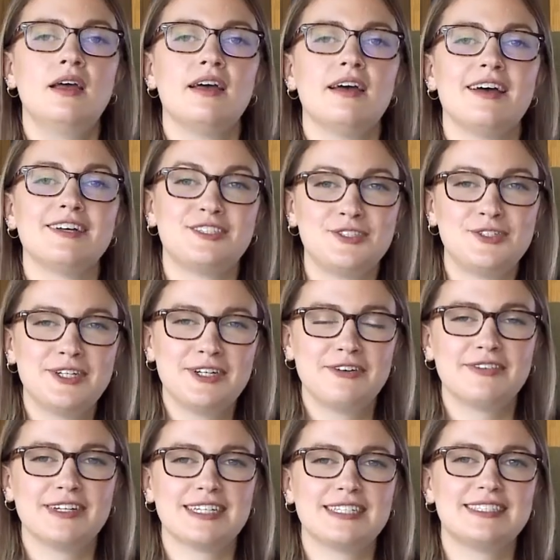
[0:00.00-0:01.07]
A student
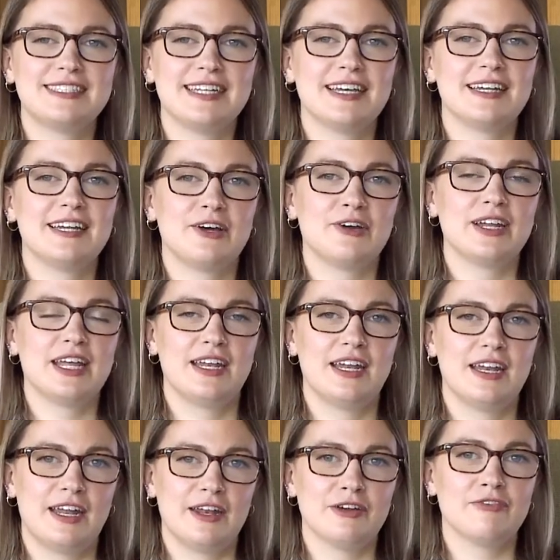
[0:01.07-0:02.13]
can really stand out in
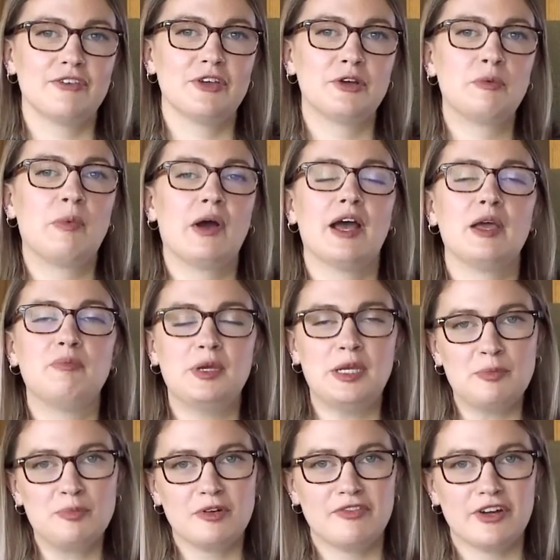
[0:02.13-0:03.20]
an interview by
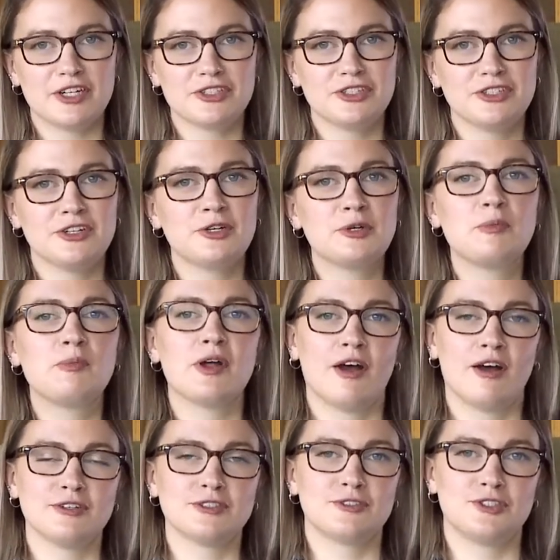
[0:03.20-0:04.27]
being professional, but
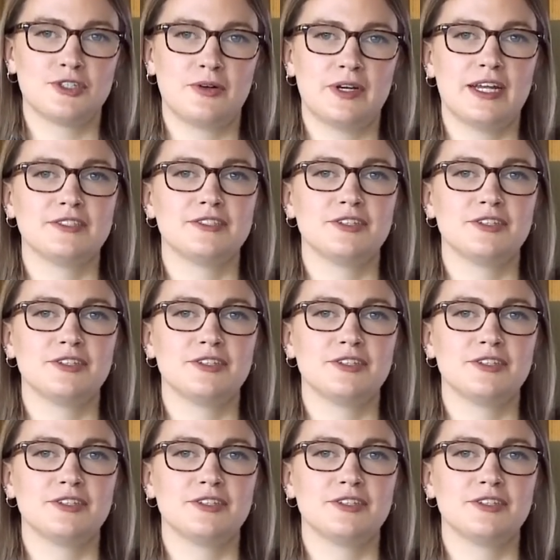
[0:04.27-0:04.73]
also showcasing